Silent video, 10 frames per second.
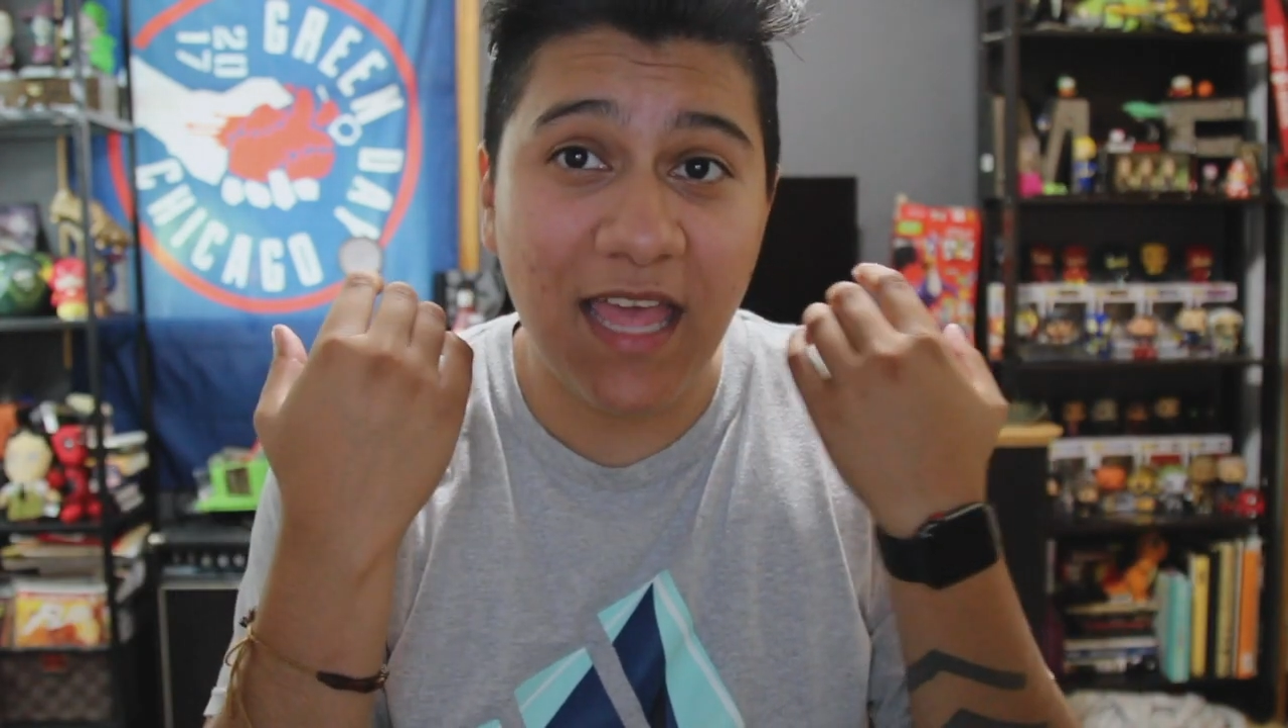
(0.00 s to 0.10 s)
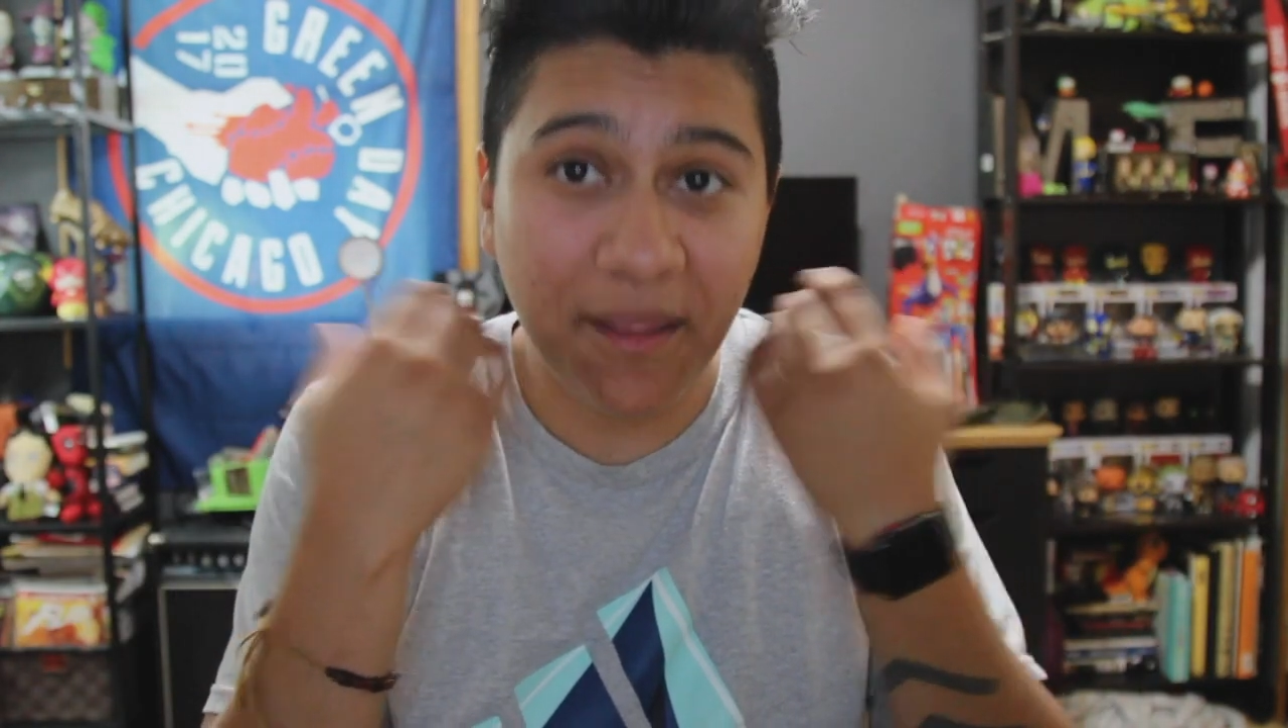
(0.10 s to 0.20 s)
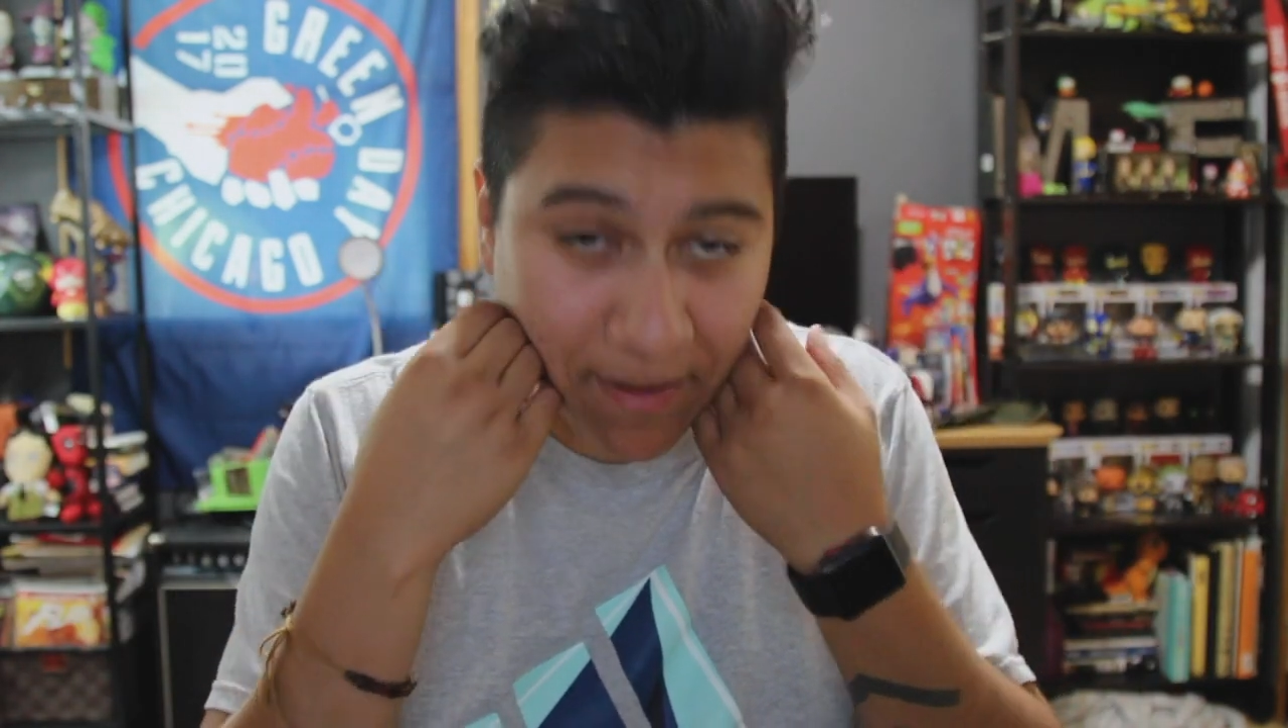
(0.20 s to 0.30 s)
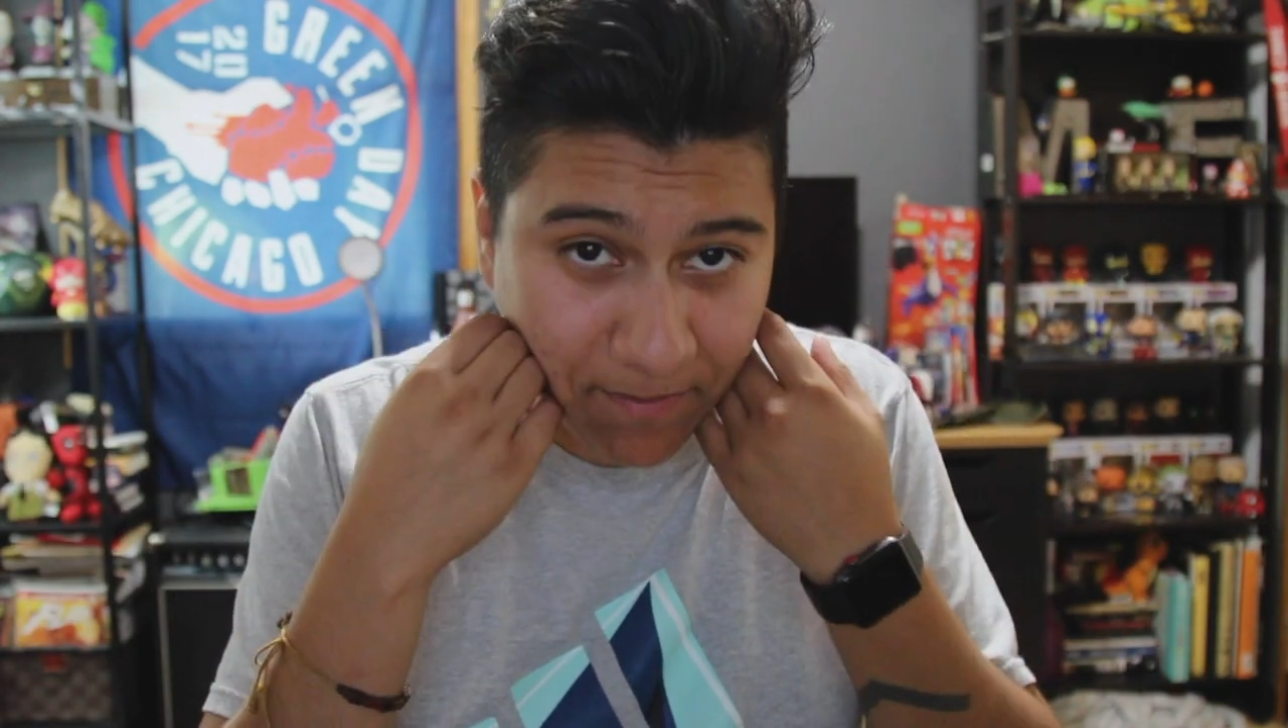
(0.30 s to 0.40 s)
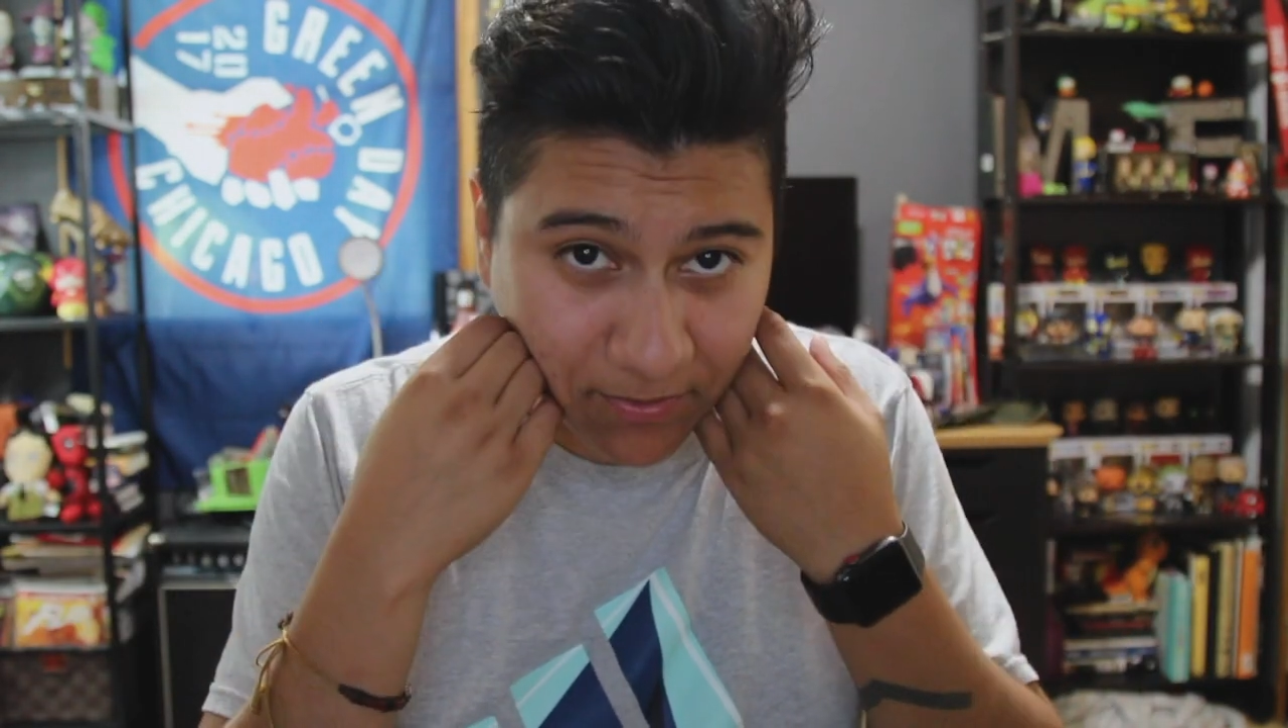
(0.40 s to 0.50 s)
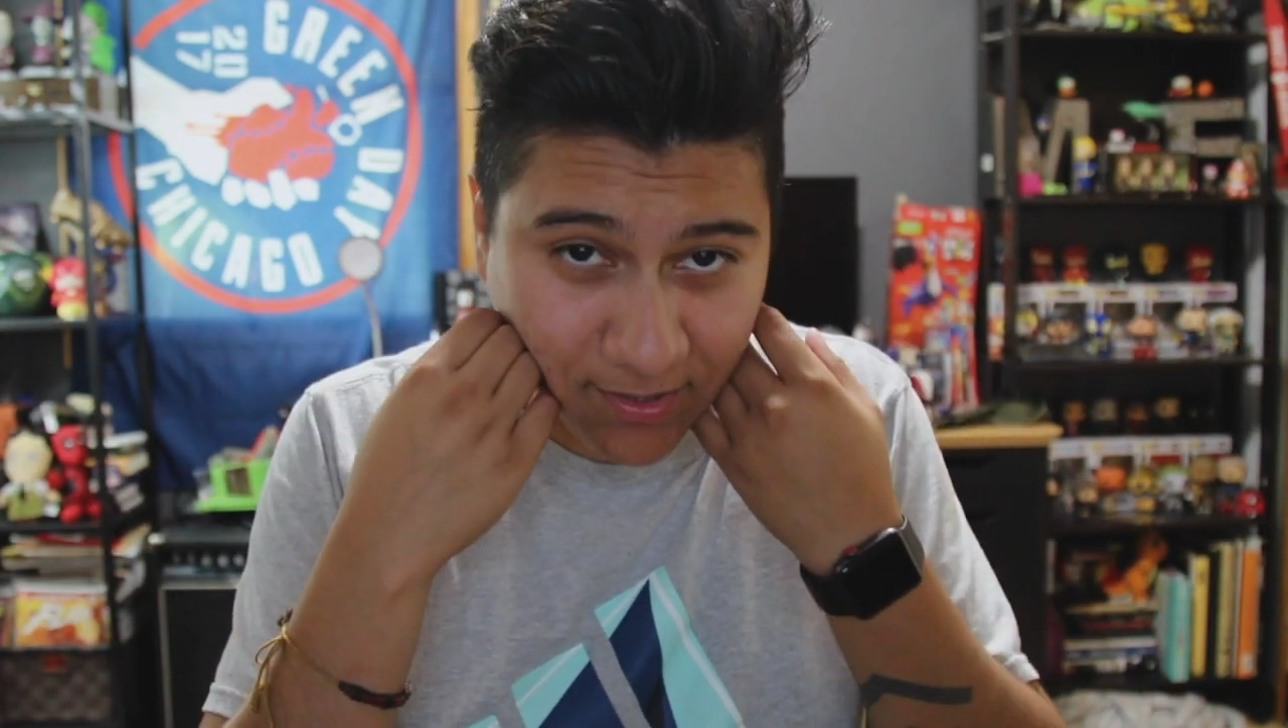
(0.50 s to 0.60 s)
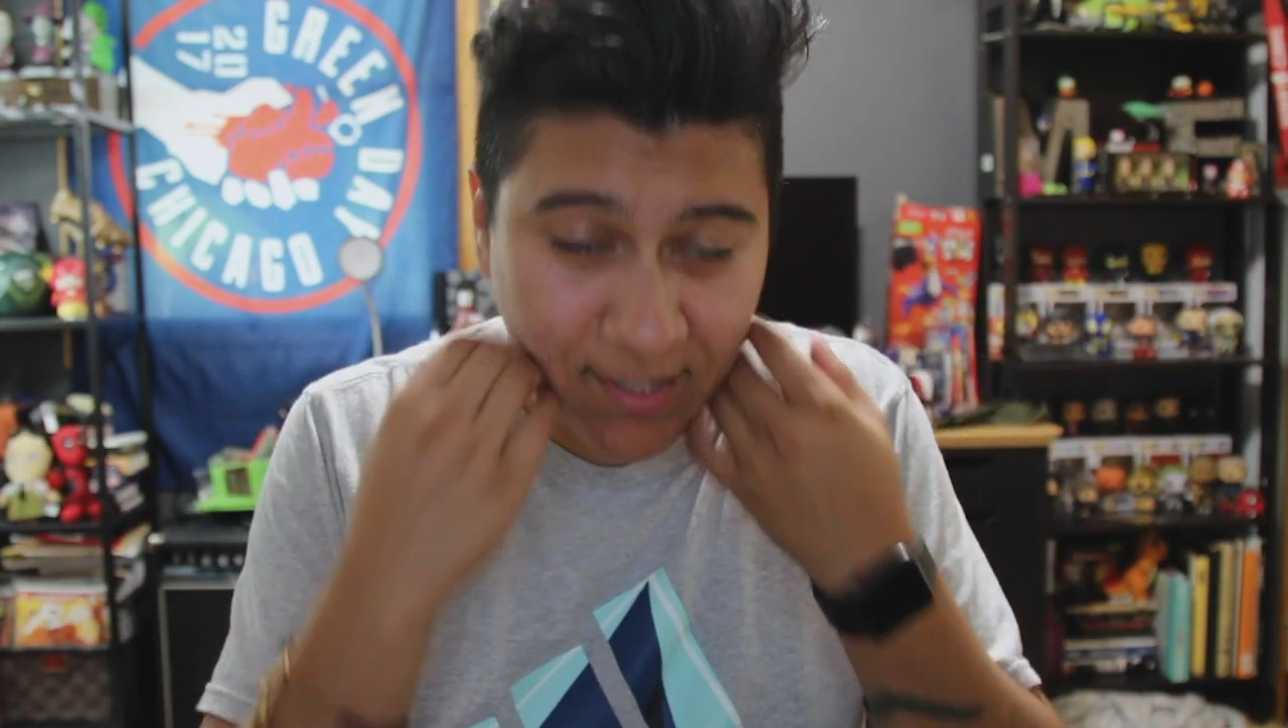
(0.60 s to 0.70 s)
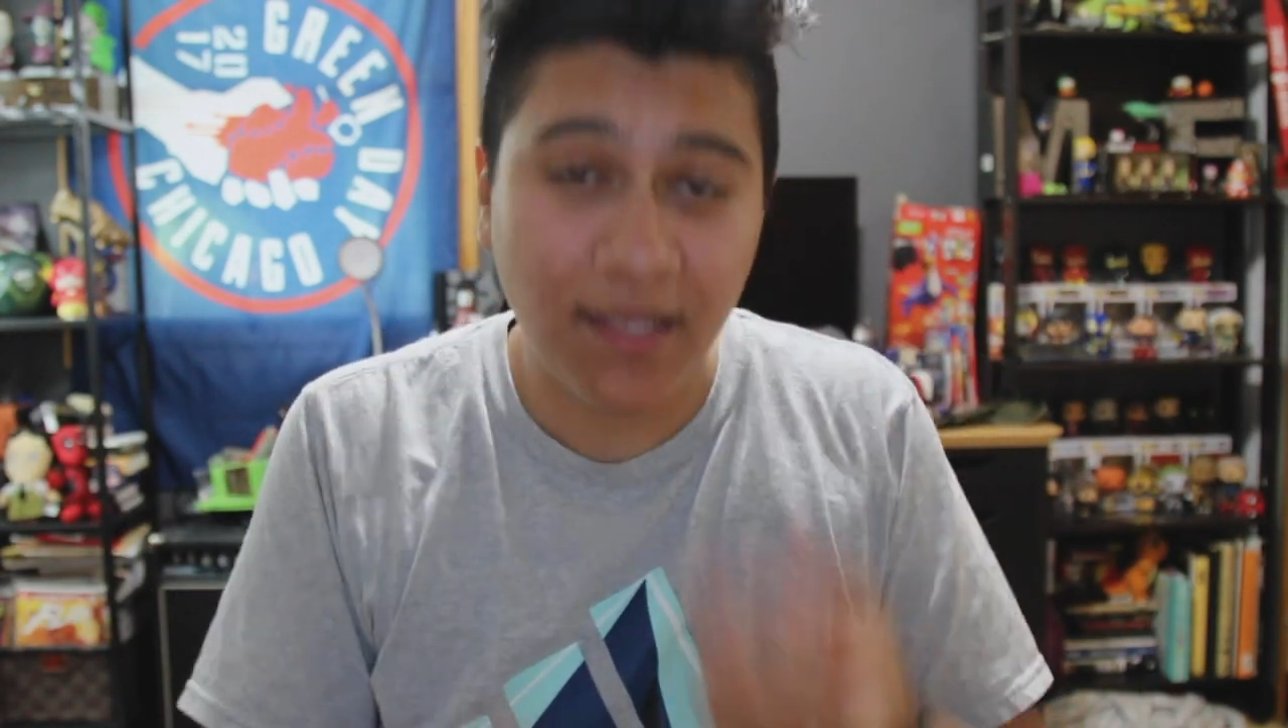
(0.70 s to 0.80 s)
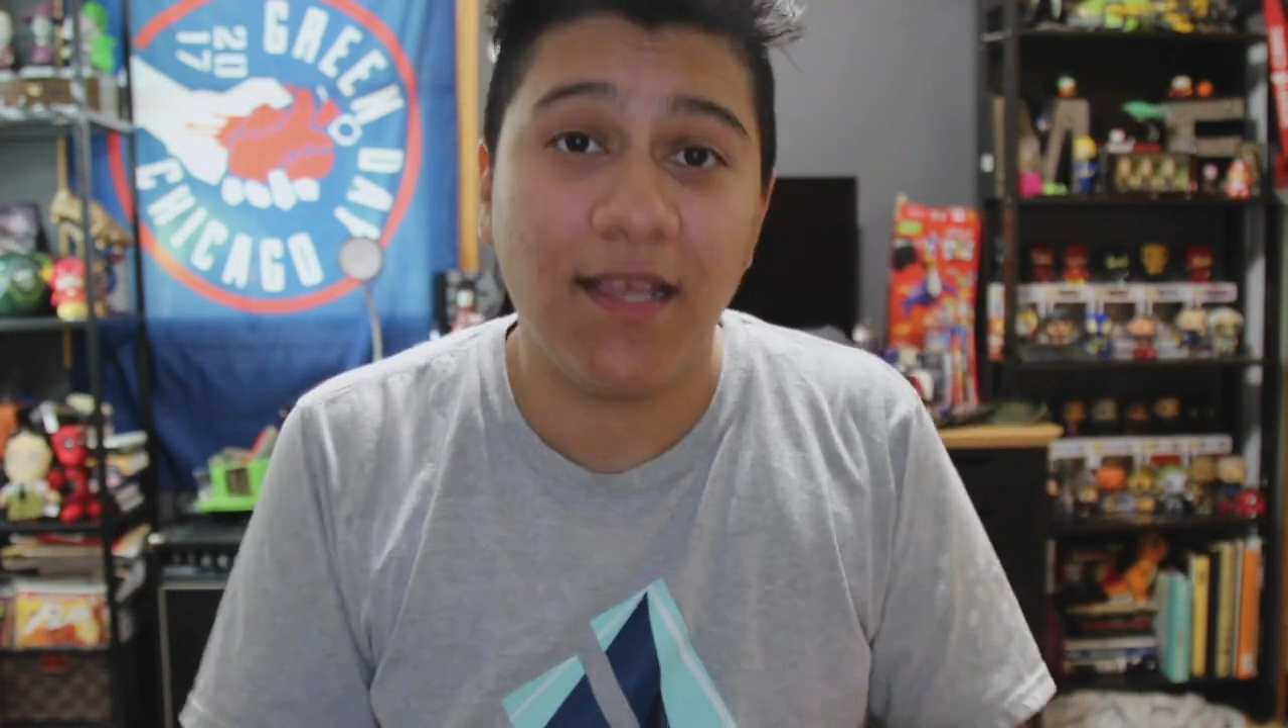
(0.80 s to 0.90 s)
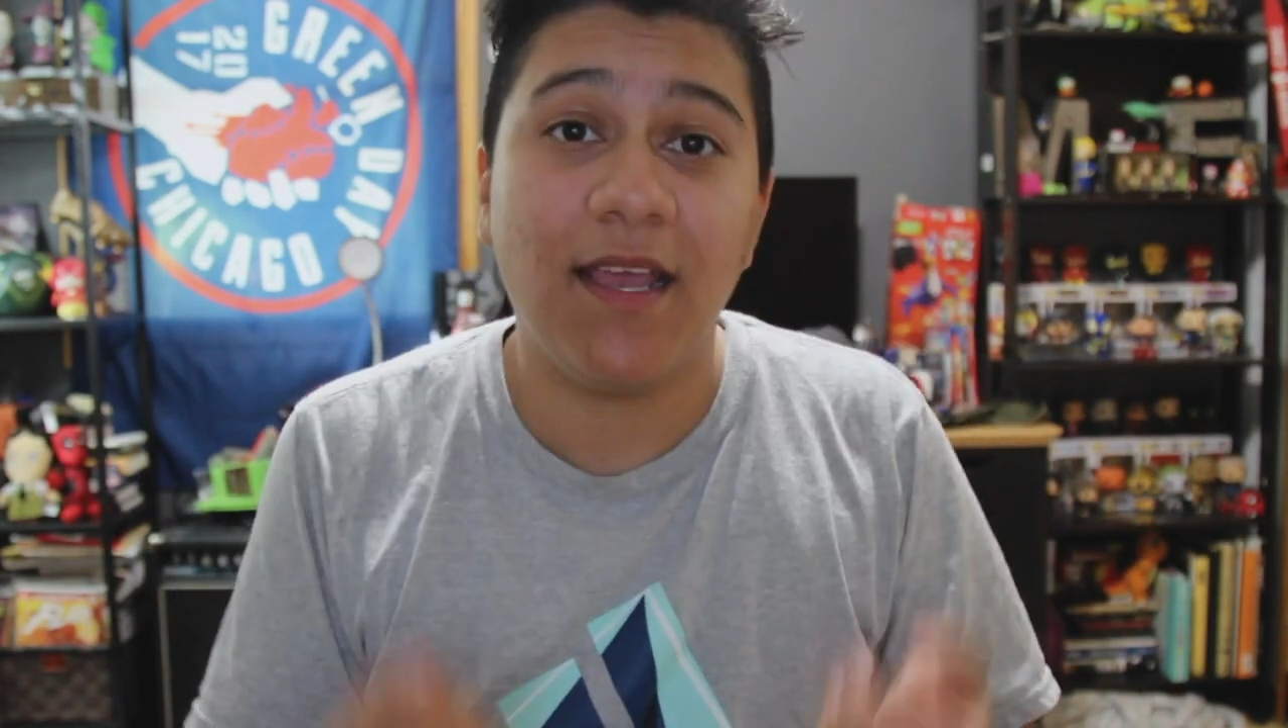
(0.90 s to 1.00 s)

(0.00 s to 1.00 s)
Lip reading: and the pimples